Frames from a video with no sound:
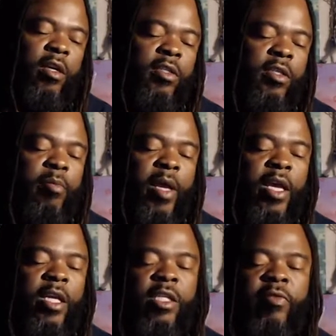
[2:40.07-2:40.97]
also the main
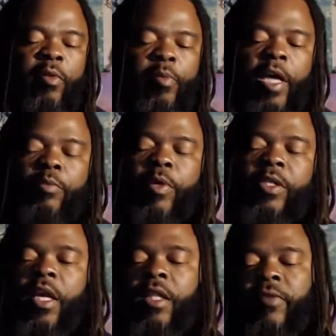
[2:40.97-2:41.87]
energy for the past,
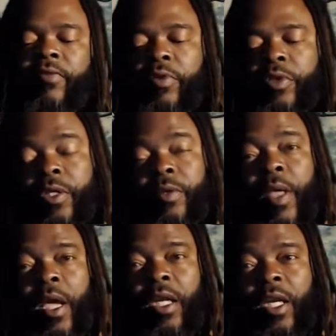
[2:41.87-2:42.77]
present, and the future.
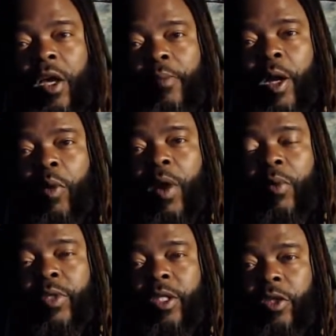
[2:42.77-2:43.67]
It'll come back around
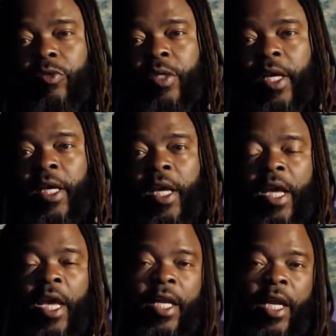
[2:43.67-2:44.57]
with the little deck,
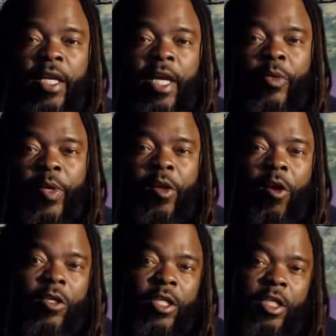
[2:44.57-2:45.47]
and I lay 3
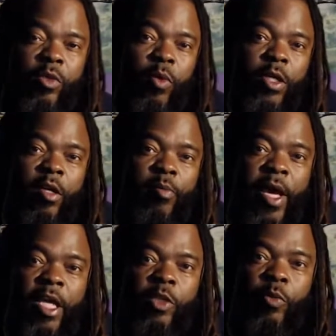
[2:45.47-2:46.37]
cards each, 1 in the
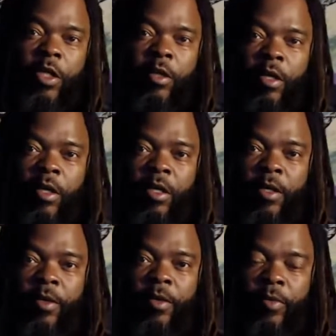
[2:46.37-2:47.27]
past, 1 in
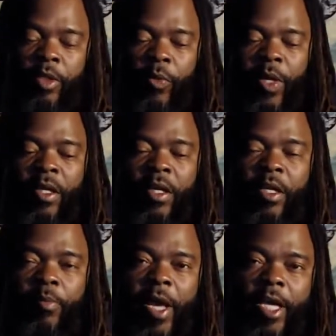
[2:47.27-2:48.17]
the 3 in
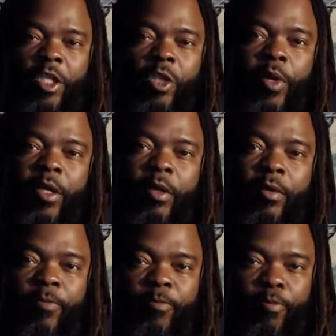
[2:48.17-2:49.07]
the past, 3 in the
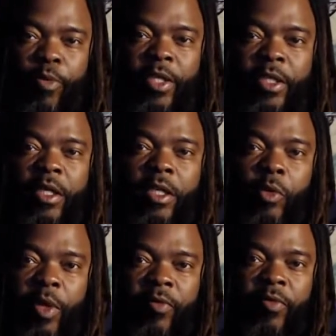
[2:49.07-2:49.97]
present,
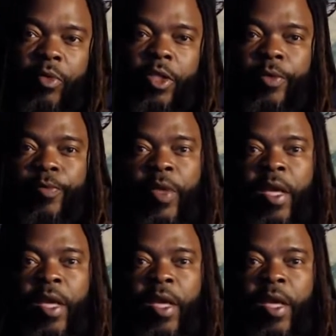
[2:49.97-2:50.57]
3 in the future.